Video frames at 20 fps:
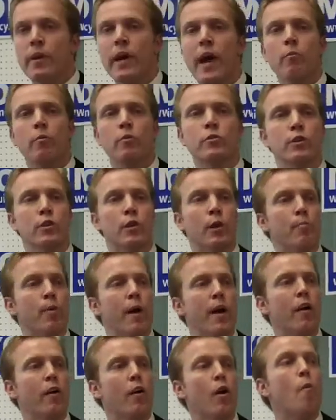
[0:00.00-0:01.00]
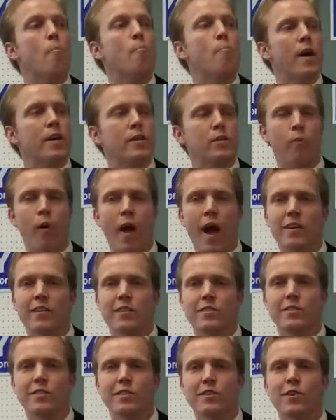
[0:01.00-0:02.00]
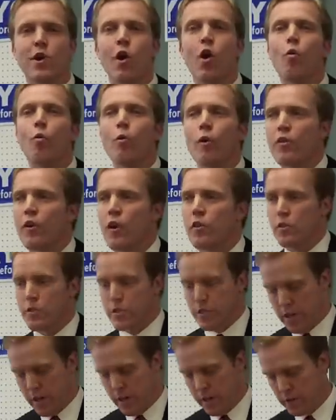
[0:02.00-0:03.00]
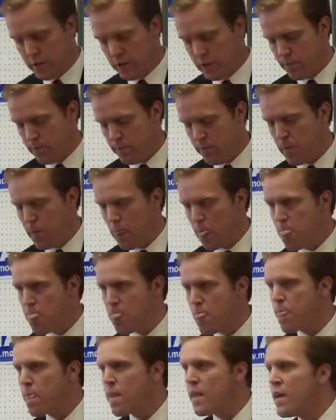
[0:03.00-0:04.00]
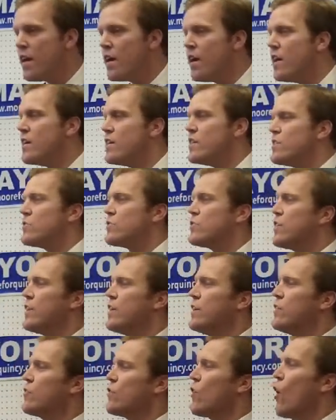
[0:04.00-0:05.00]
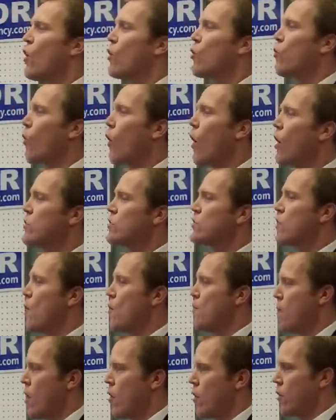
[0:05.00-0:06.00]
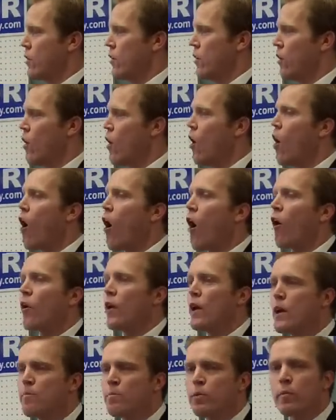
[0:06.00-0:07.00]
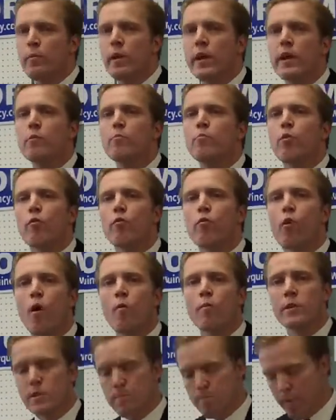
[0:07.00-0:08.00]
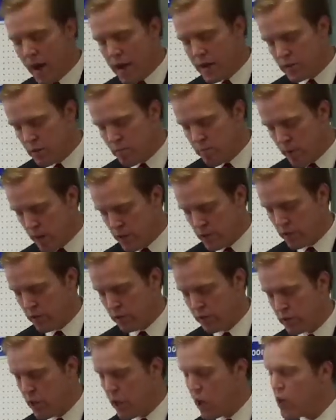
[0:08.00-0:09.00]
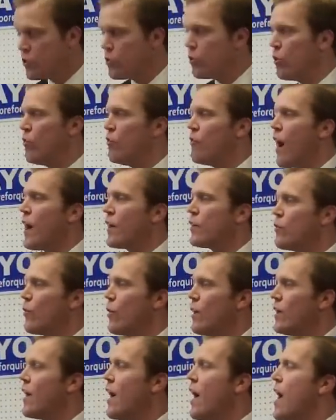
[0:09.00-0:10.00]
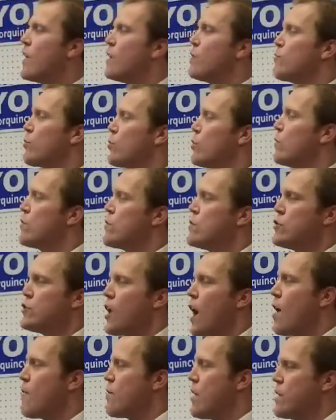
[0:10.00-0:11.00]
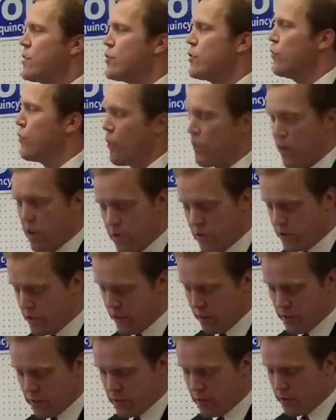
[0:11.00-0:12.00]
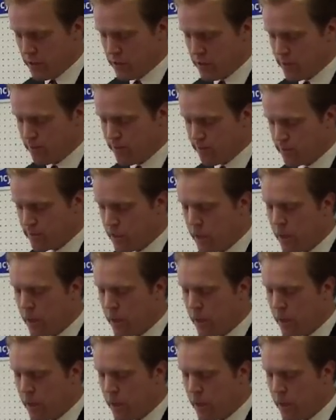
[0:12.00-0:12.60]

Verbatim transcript: and be able to compare best practices with other cities. Cities across America are implementing performance-based measures to evaluate and improve the job they do for their citizens.